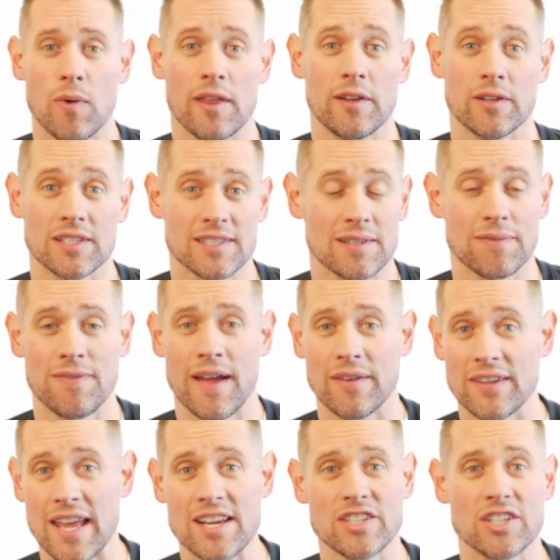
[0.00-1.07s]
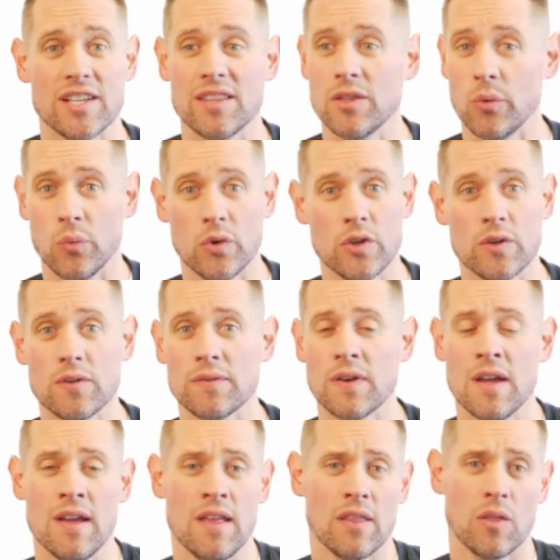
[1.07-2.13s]
whether it's the foundation, the roof,
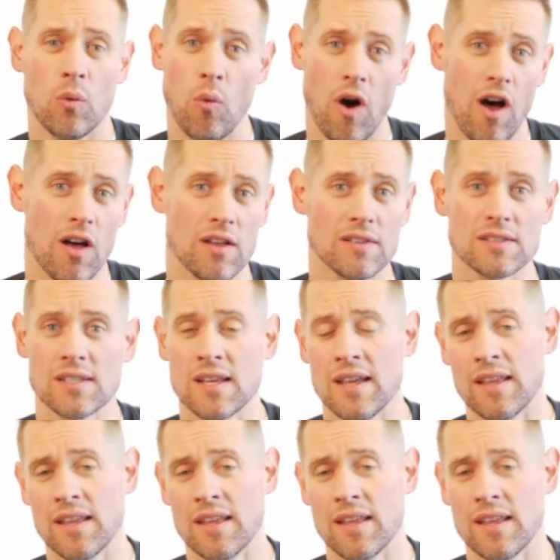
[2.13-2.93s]
the walls,